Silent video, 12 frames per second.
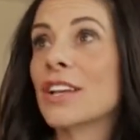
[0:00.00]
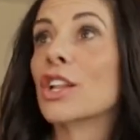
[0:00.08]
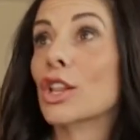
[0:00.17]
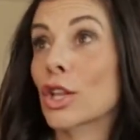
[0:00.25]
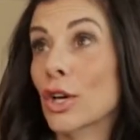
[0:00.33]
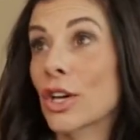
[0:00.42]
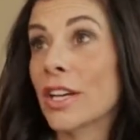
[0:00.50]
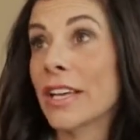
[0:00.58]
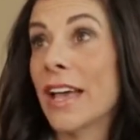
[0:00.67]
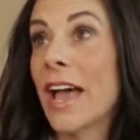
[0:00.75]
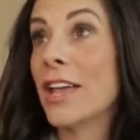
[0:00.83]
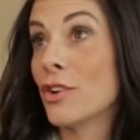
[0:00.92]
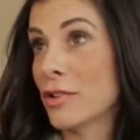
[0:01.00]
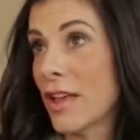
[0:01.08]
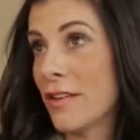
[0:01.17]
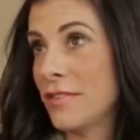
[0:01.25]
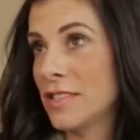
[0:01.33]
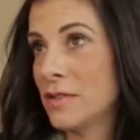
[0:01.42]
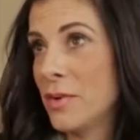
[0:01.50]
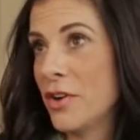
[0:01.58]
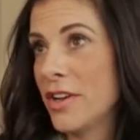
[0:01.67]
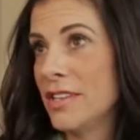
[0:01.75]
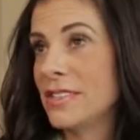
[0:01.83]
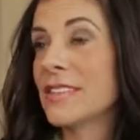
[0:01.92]
look at your life
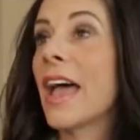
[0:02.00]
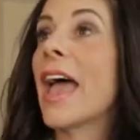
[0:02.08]
experience,